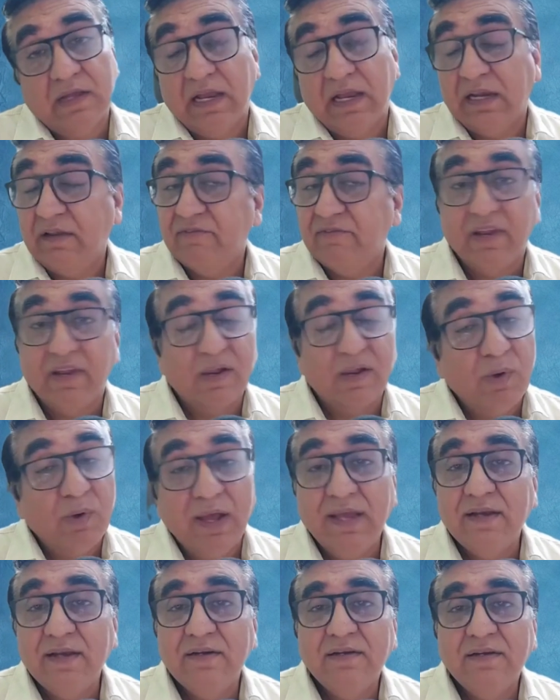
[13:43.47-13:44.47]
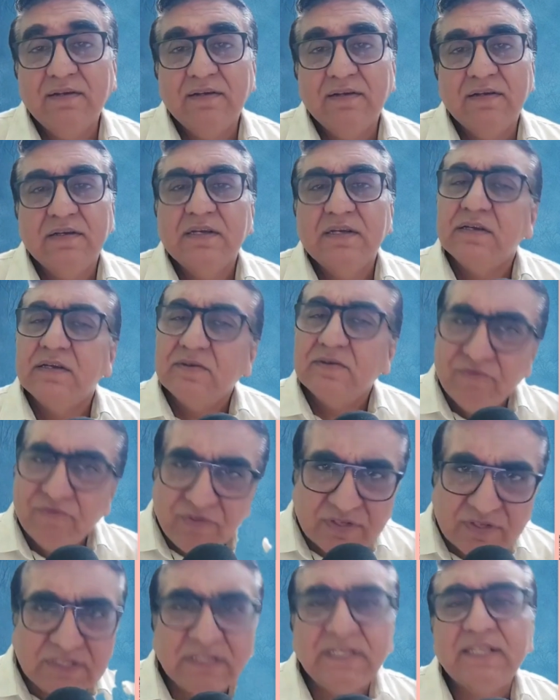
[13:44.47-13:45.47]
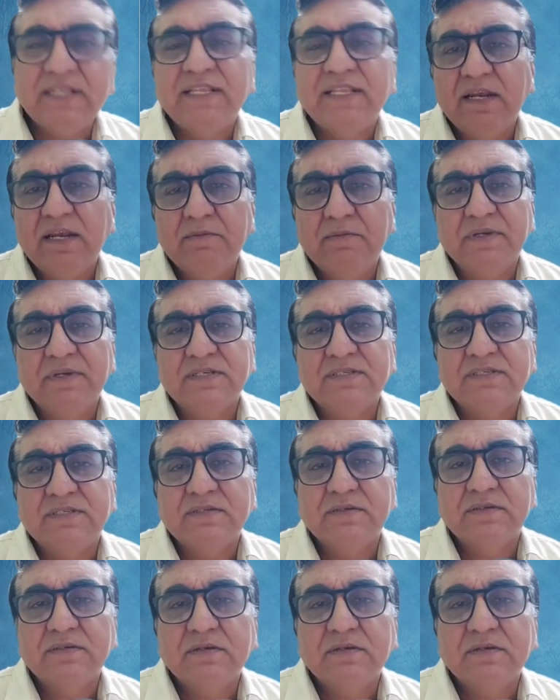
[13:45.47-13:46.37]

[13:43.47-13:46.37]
And if required, visit a therapist.